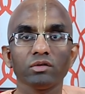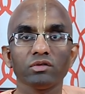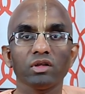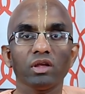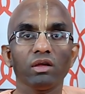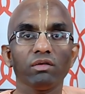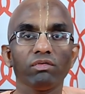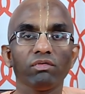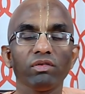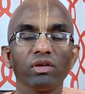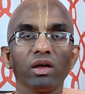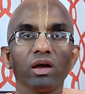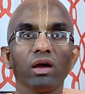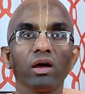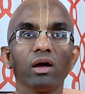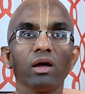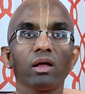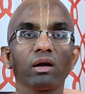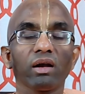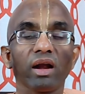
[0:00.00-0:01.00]
Say if we
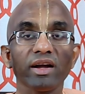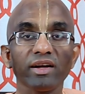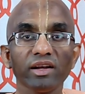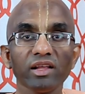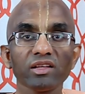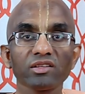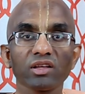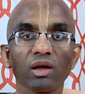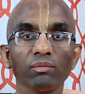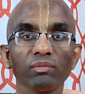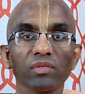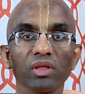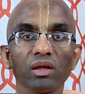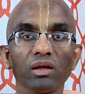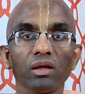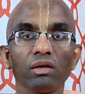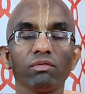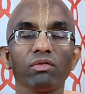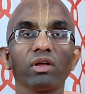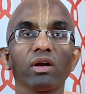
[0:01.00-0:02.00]
are writing
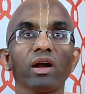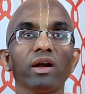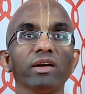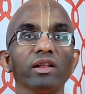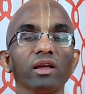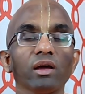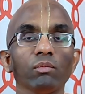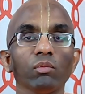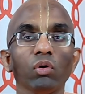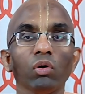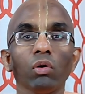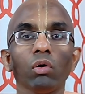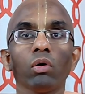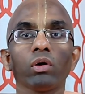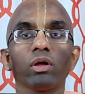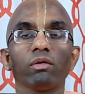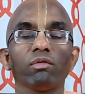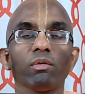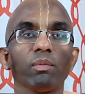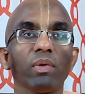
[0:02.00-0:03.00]
something, if you are writing a
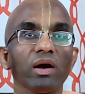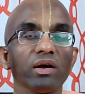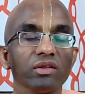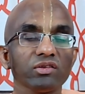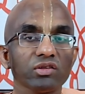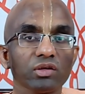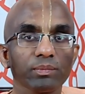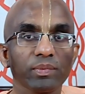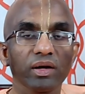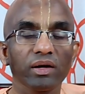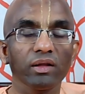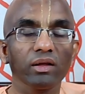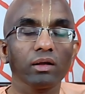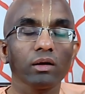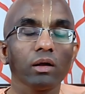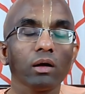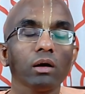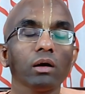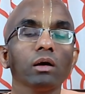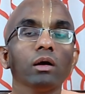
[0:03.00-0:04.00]
book, if you are participating
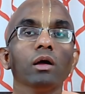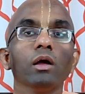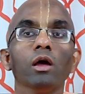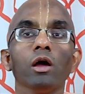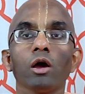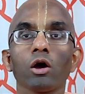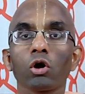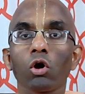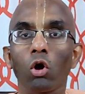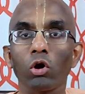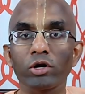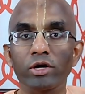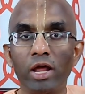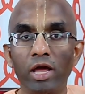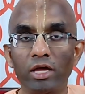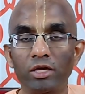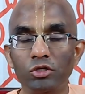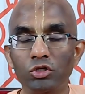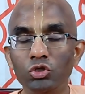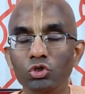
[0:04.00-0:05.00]
in a
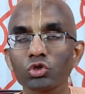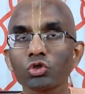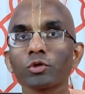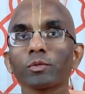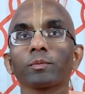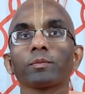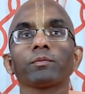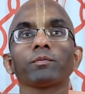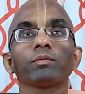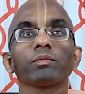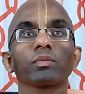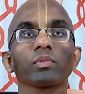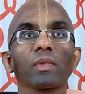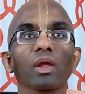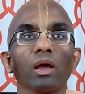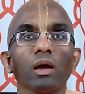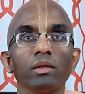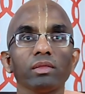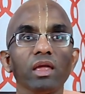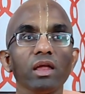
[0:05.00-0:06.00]
contest,
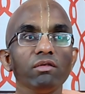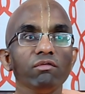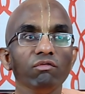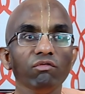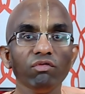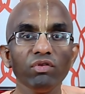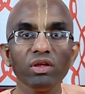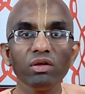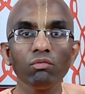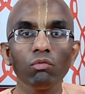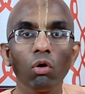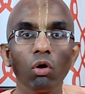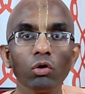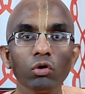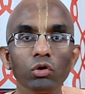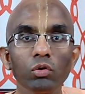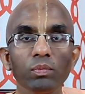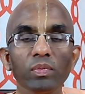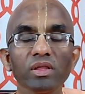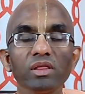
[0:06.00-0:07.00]
then we
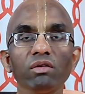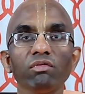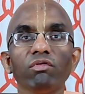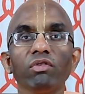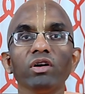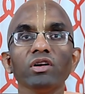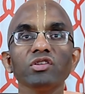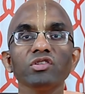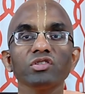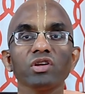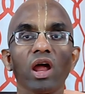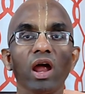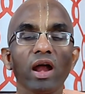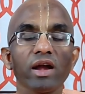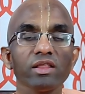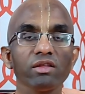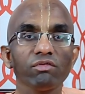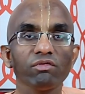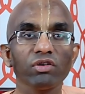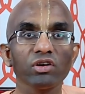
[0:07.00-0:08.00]
want to be the first
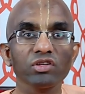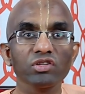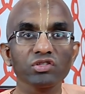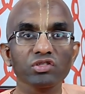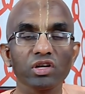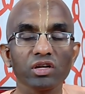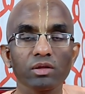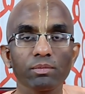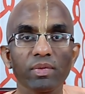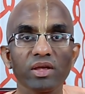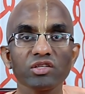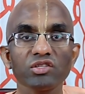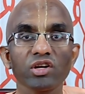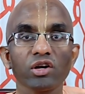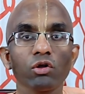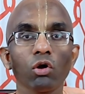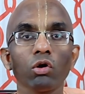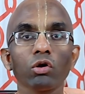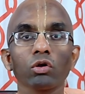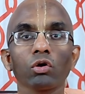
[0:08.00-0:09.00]
and the best
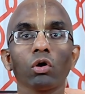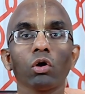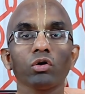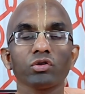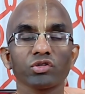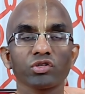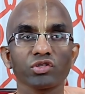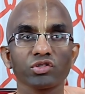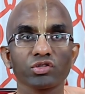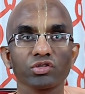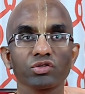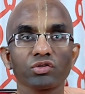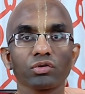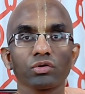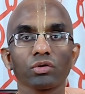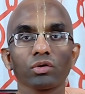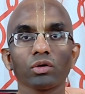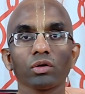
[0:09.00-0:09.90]
at all costs.